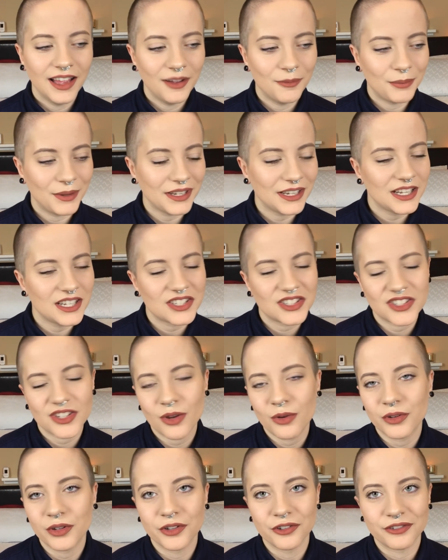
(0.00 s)
But he's
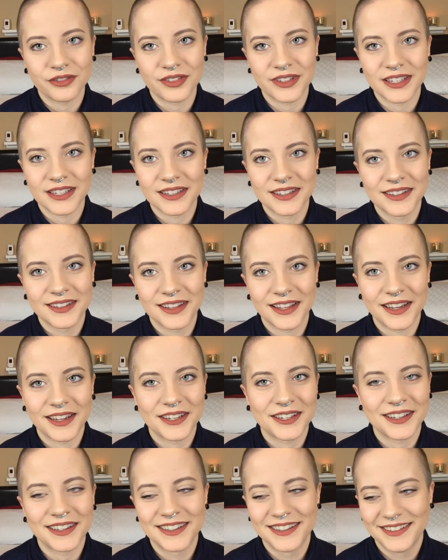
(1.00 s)
so goofy.
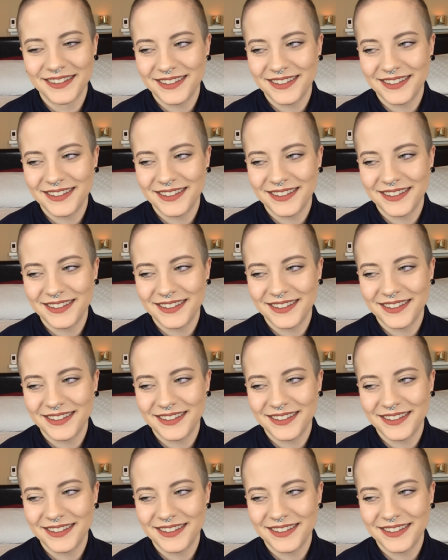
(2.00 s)
Like,